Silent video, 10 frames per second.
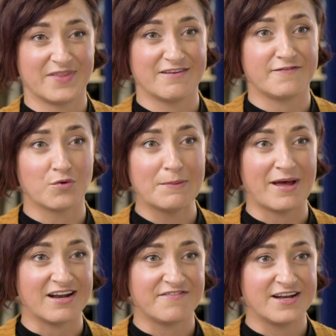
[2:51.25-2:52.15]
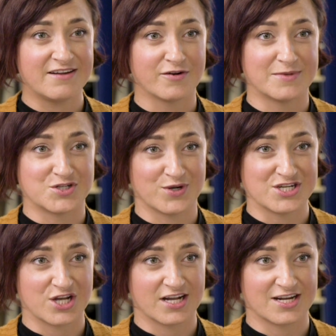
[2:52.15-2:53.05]
If you are benefiting from a joint
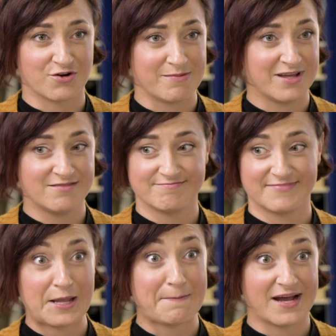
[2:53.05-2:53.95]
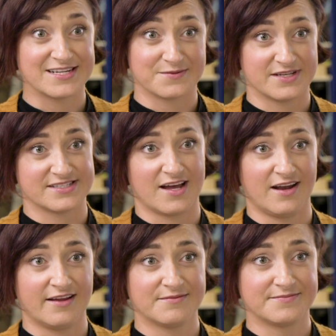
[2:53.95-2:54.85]
check agreement, you might as well sign
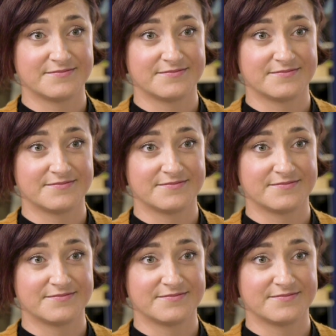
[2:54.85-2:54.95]
it.